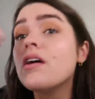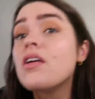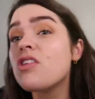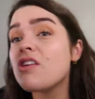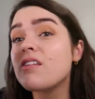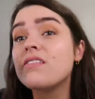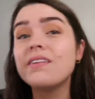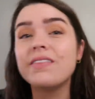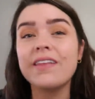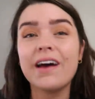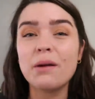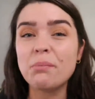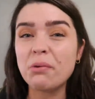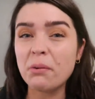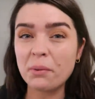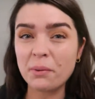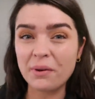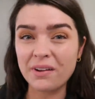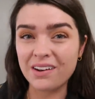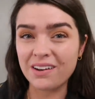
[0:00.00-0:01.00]
just did that,
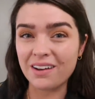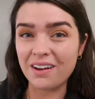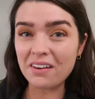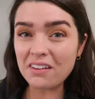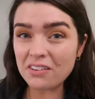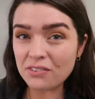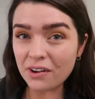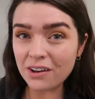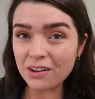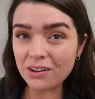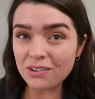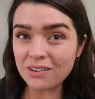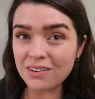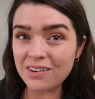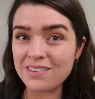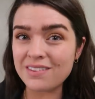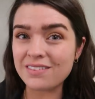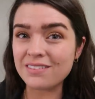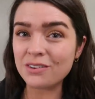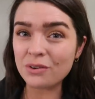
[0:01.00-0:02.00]
probably won't last very long
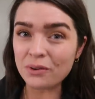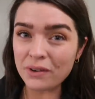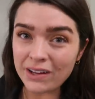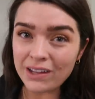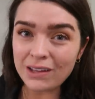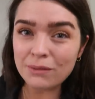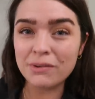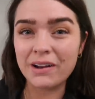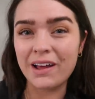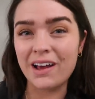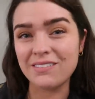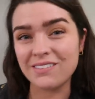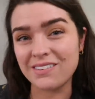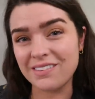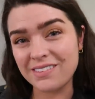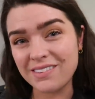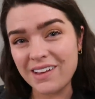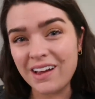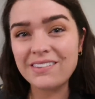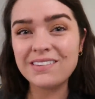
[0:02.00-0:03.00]
because it's cream and I
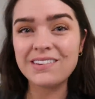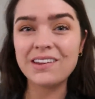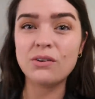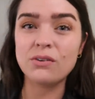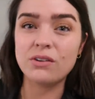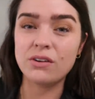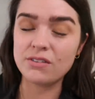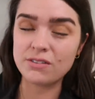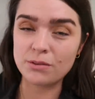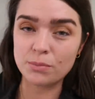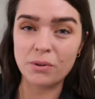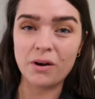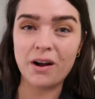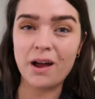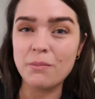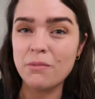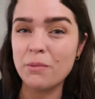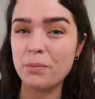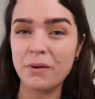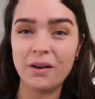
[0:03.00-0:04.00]
haven't set it or used a
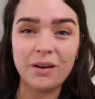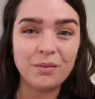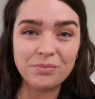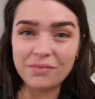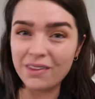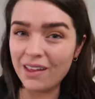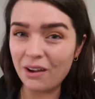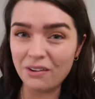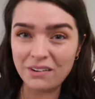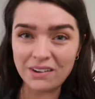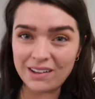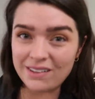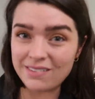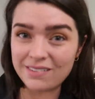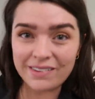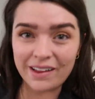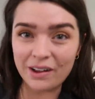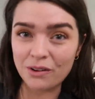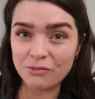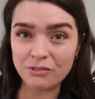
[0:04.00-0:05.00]
primer, but I only need
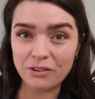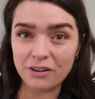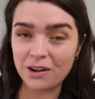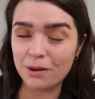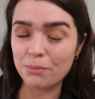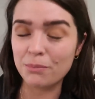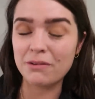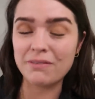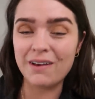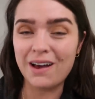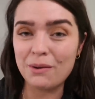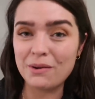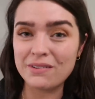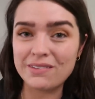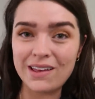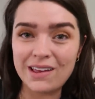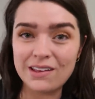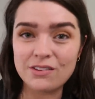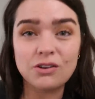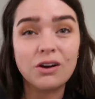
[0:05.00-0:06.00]
to stay on for a couple of hours.
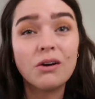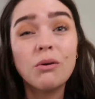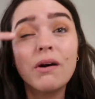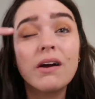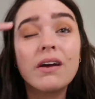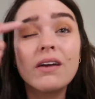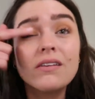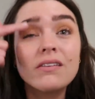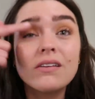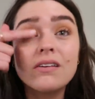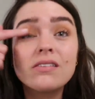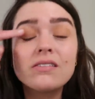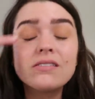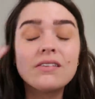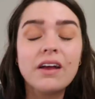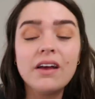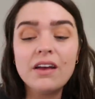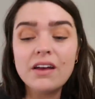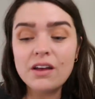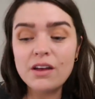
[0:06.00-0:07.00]
It's cool, I can
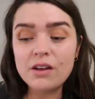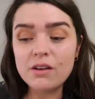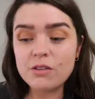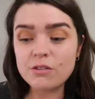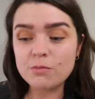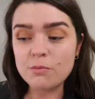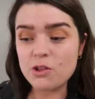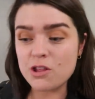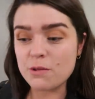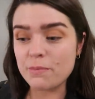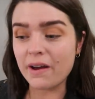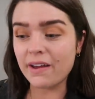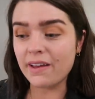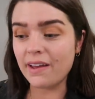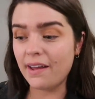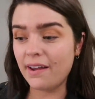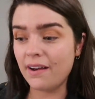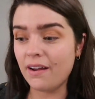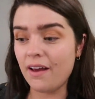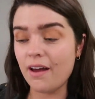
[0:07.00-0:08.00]
just smush it back
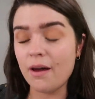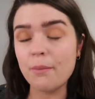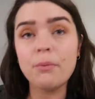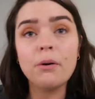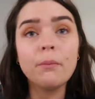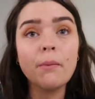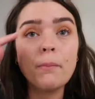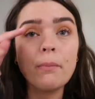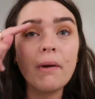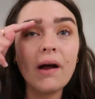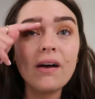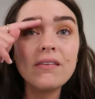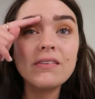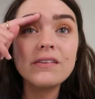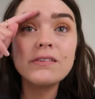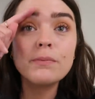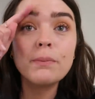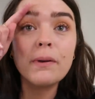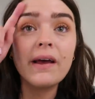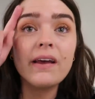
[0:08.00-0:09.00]
in and put my brows
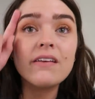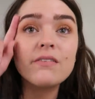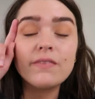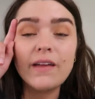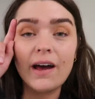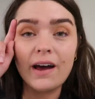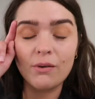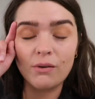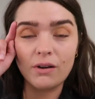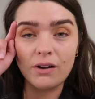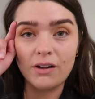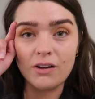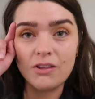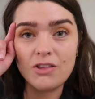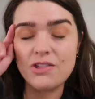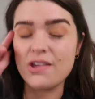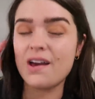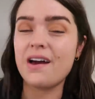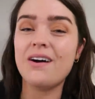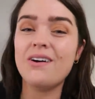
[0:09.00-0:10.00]
into place with the
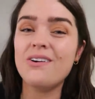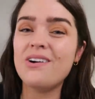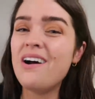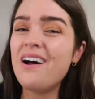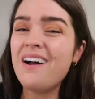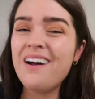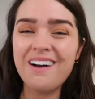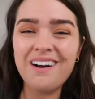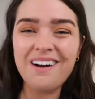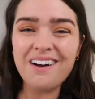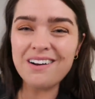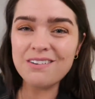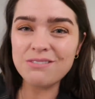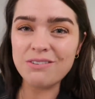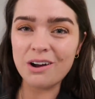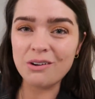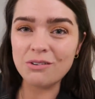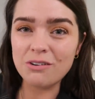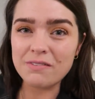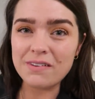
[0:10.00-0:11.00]
Hourglass gel. I'll
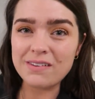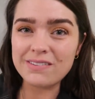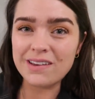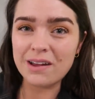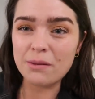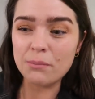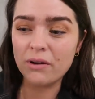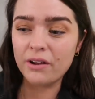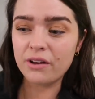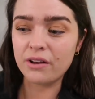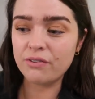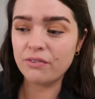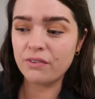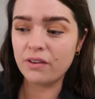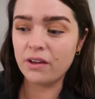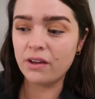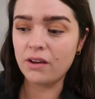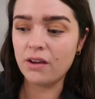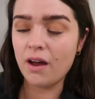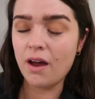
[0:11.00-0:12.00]
write all of this down below for
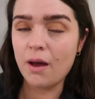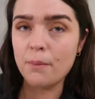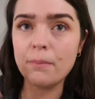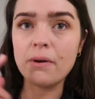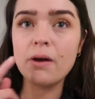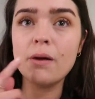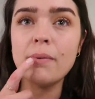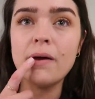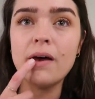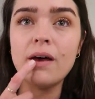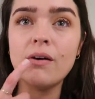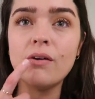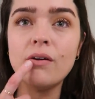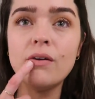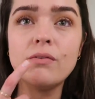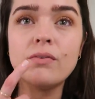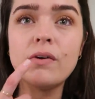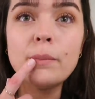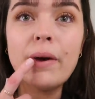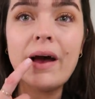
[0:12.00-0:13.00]
you and put a bit
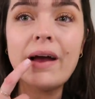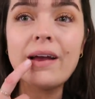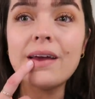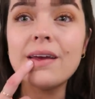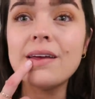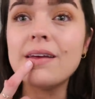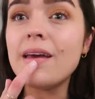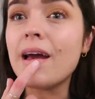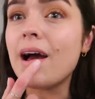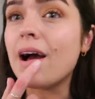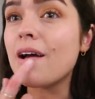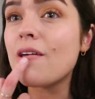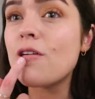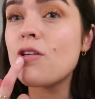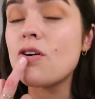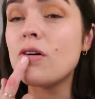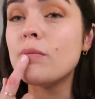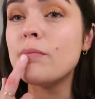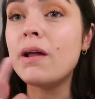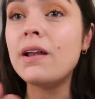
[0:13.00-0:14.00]
of MAC
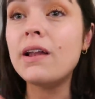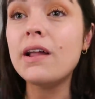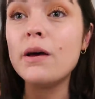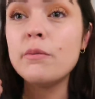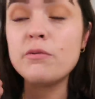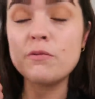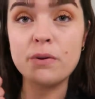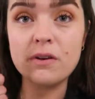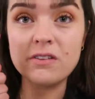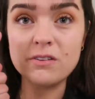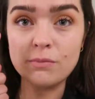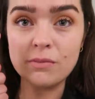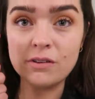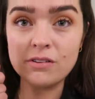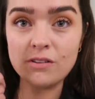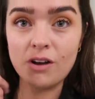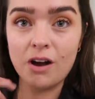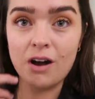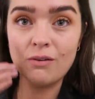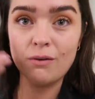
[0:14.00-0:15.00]
Yash on my lips, put some
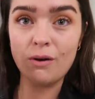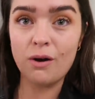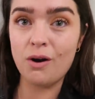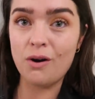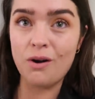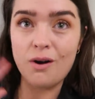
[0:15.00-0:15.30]
mascara